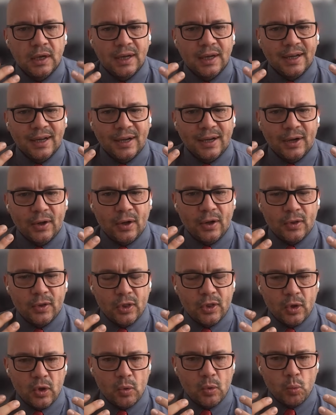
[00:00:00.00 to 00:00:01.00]
Uh, that
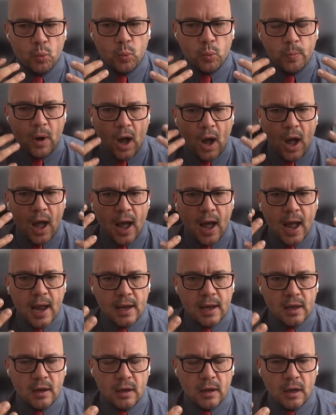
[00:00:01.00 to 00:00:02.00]
by
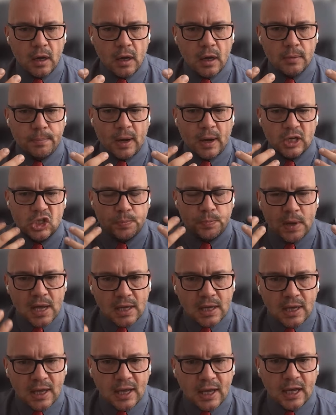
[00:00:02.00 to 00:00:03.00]
uh, by
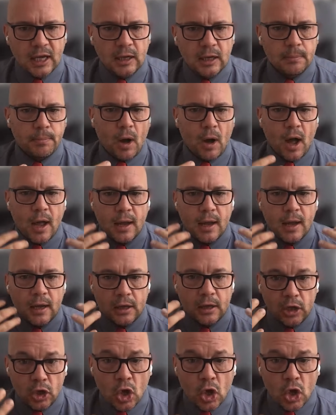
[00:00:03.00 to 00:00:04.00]
speaking, by
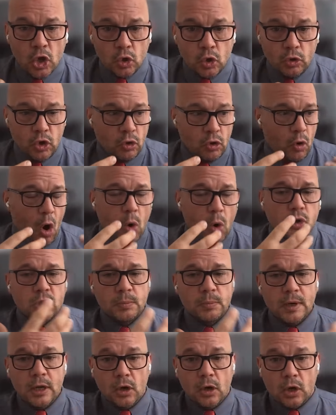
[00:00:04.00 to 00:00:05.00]
you're, you're
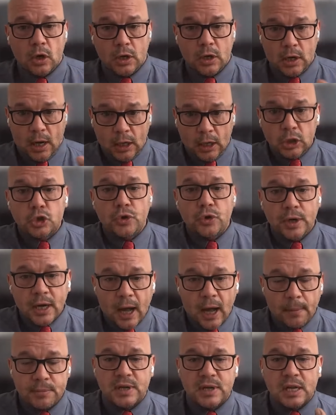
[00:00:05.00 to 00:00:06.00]
ultimately you're conjuring up
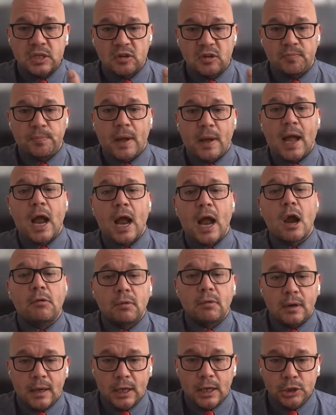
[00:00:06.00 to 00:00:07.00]
sets of power
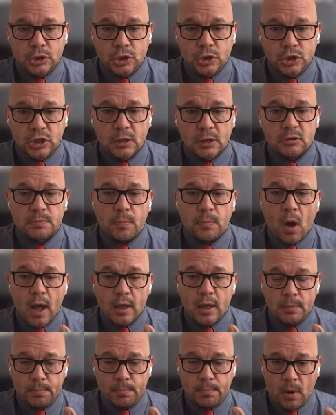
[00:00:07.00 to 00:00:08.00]
relationships by
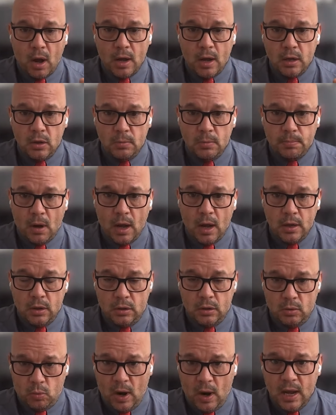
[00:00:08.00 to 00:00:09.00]
by by the
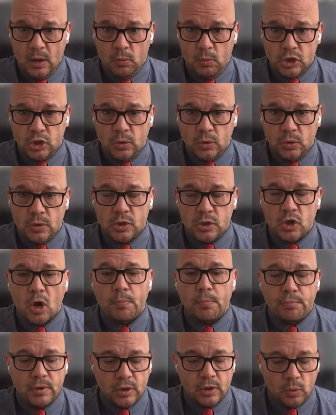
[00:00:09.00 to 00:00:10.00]
way in which you
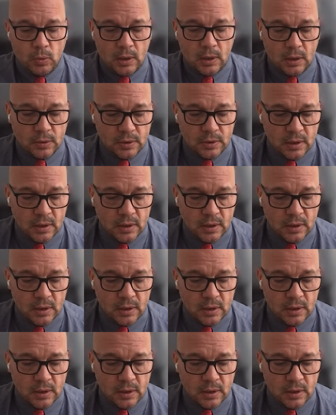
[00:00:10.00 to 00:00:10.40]
interpret the world.